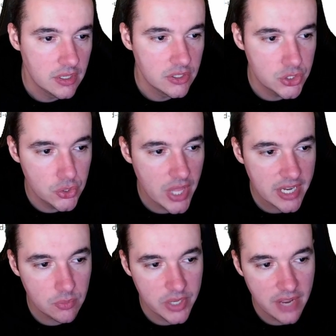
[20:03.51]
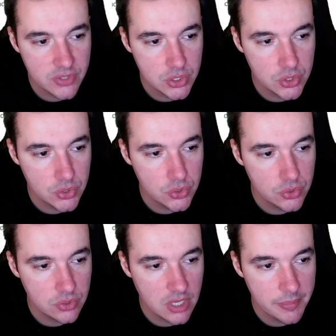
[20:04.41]
To do that, we have to
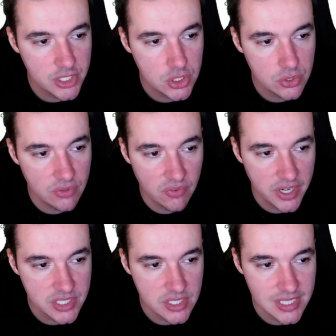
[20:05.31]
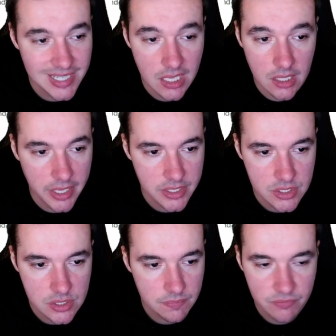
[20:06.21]
come into devices and clients.